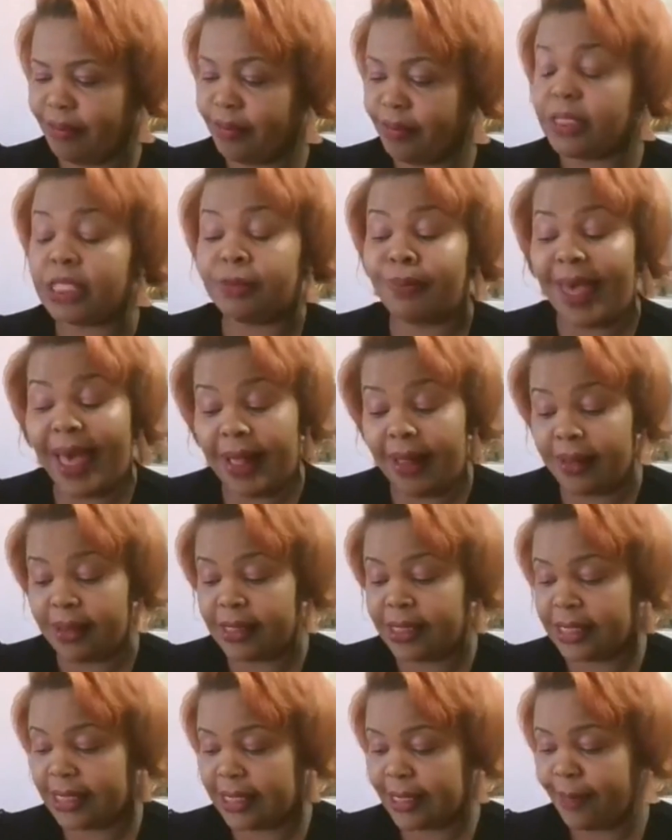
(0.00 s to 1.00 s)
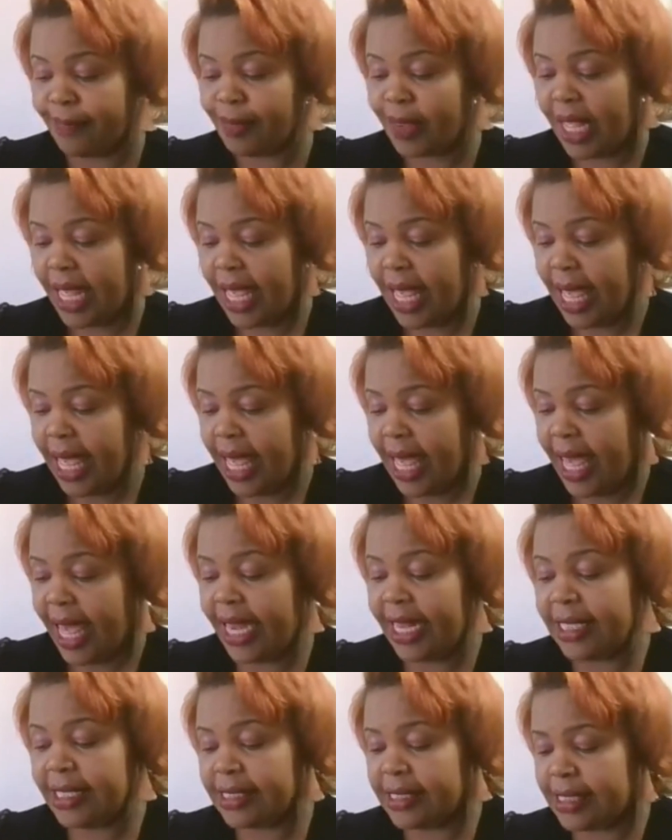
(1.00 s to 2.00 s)
spells. And
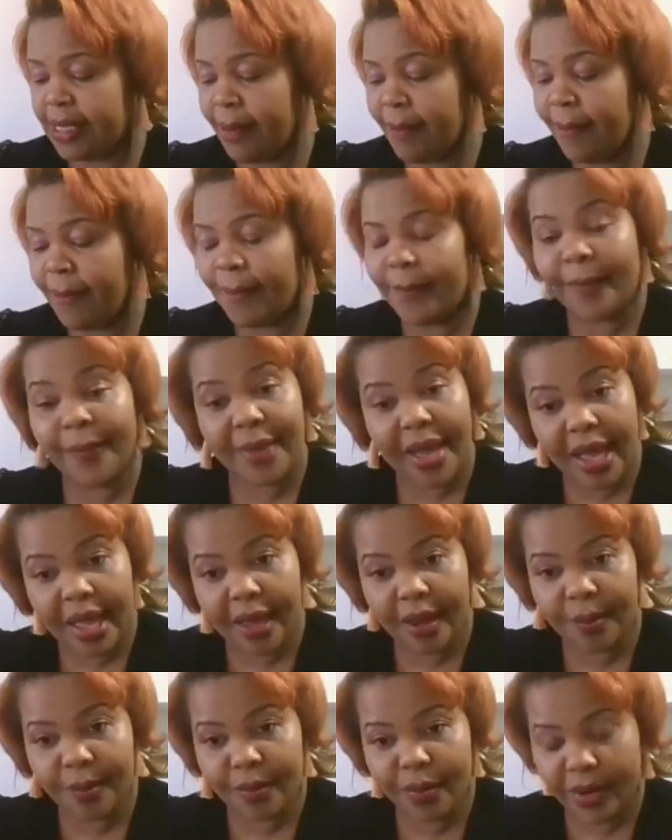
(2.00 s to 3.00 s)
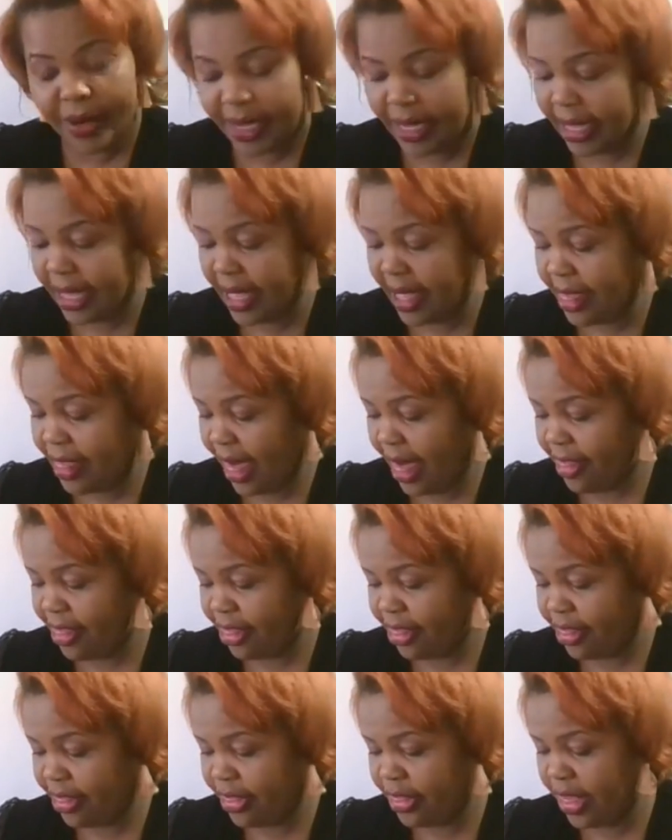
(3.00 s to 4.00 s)
in Zimbabwe, I
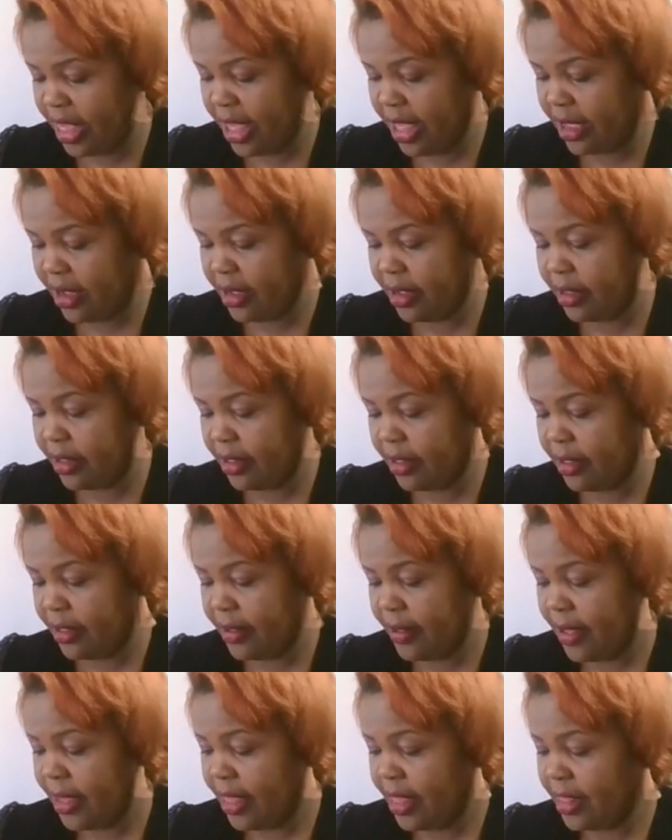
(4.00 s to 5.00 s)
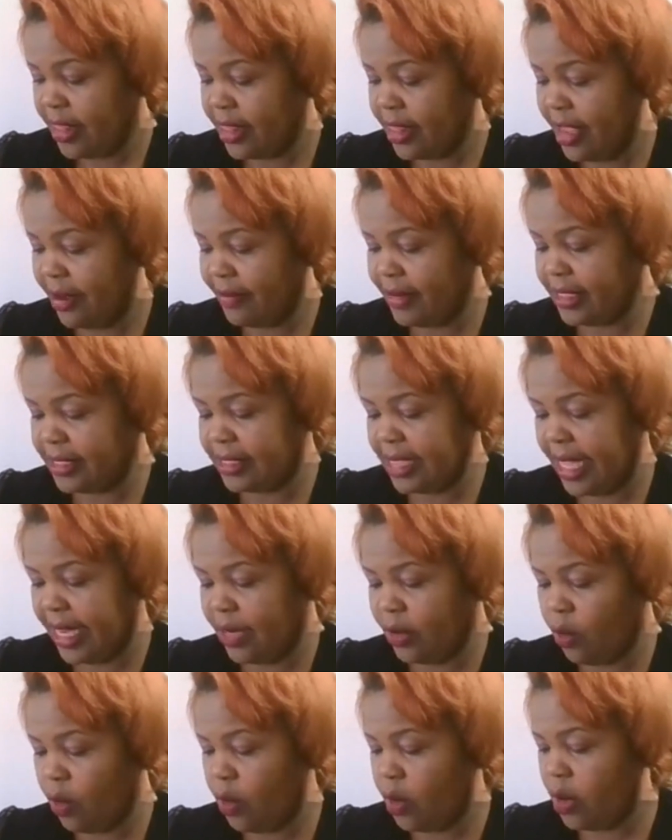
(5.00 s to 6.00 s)
think there is an
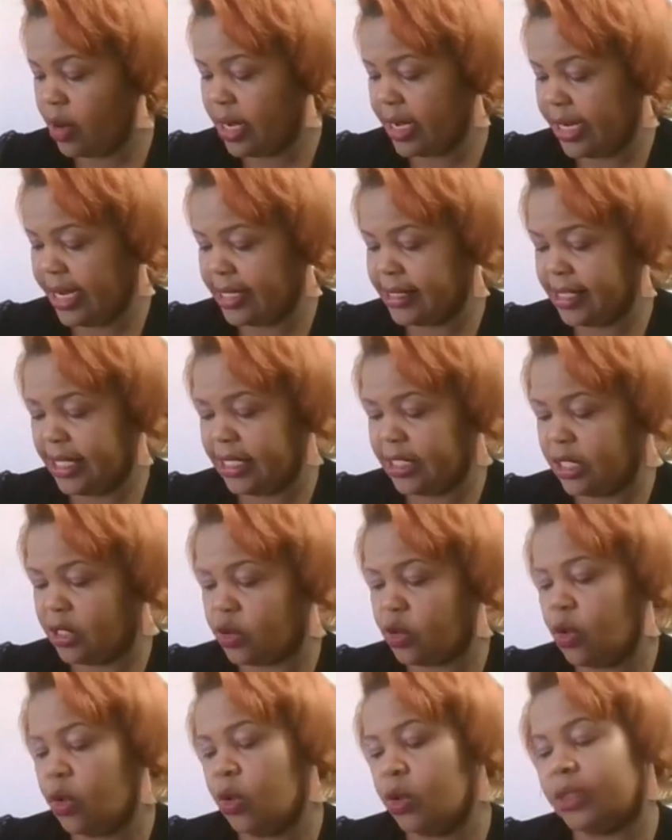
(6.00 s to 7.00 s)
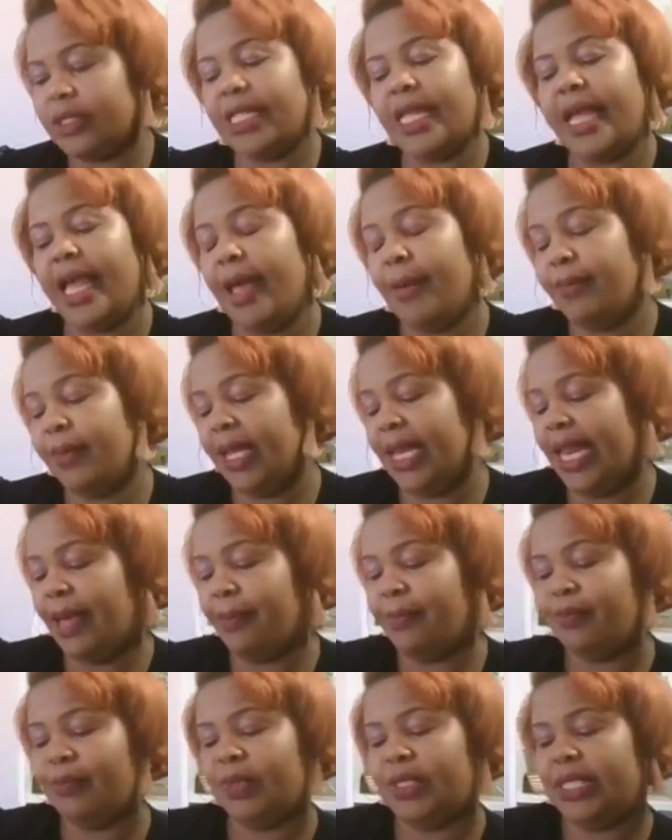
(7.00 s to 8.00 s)
organization called the
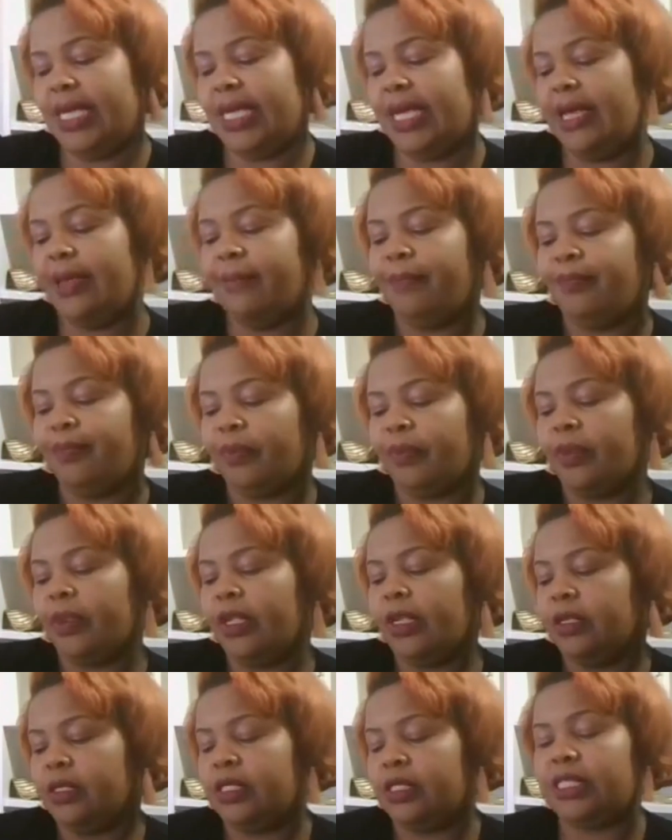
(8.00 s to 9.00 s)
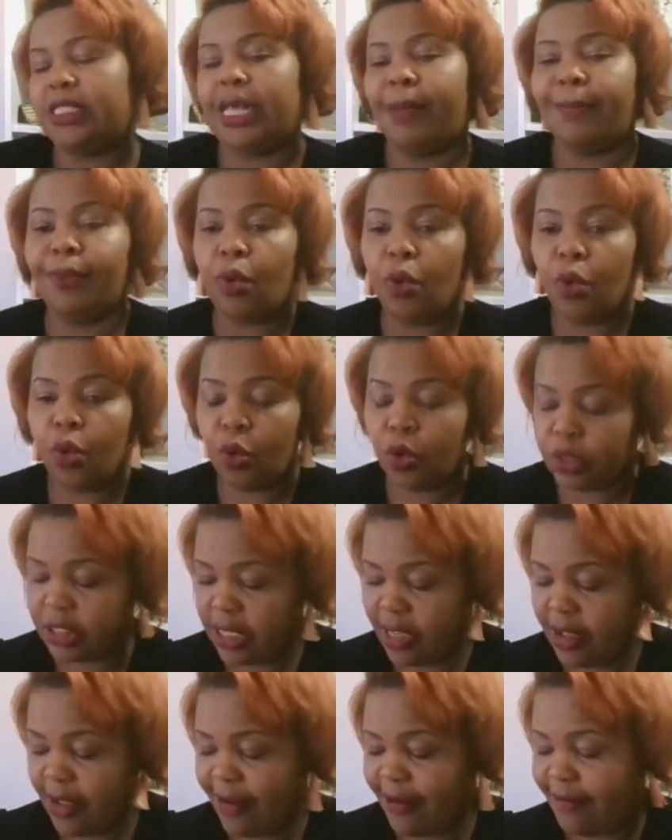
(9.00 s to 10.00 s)
Epilepsy Support
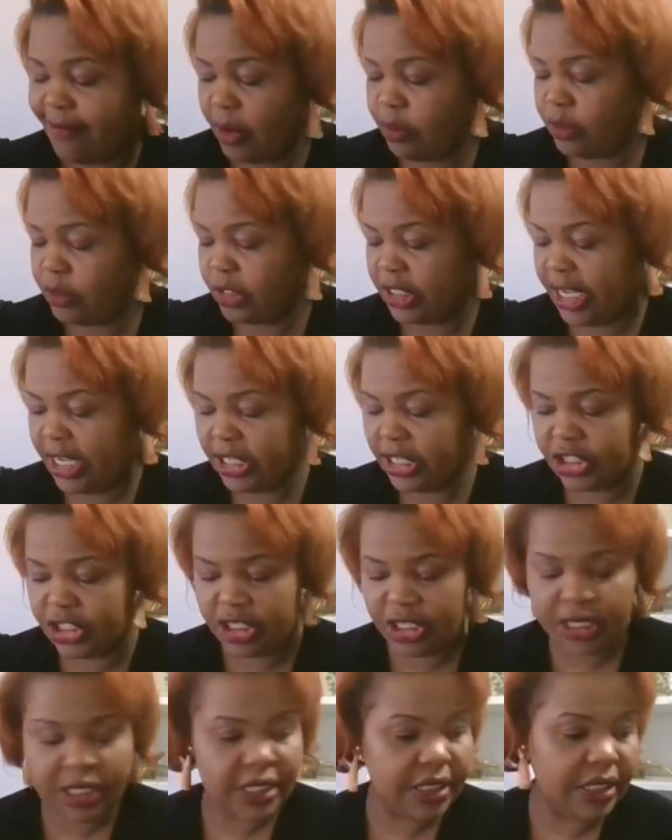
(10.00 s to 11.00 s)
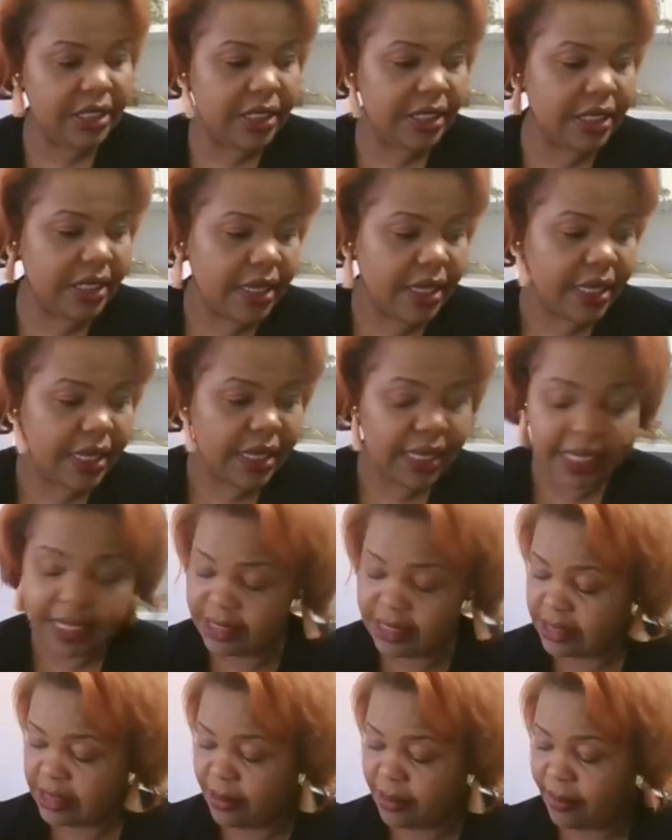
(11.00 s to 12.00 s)
Foundation
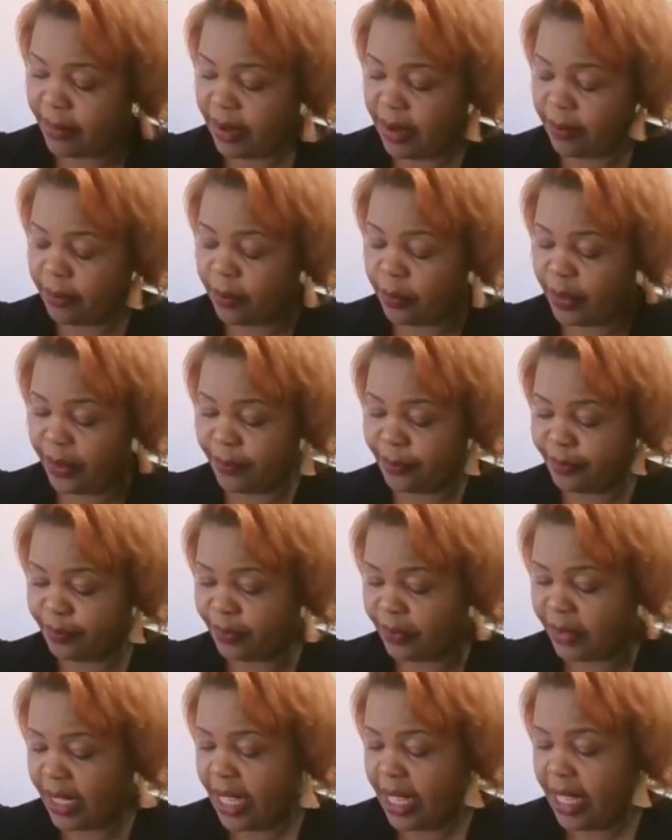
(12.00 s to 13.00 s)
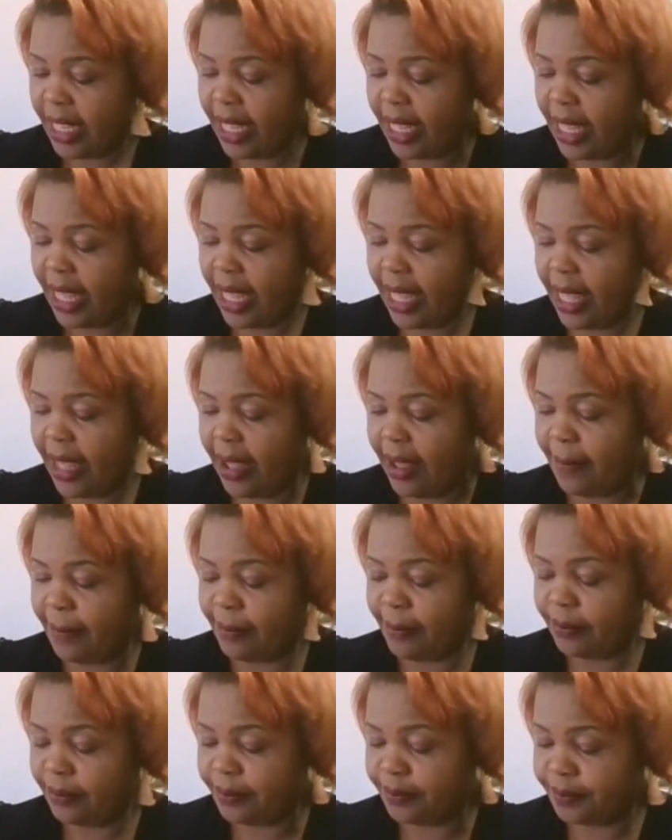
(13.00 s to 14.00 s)
in Zimbabwe. Um,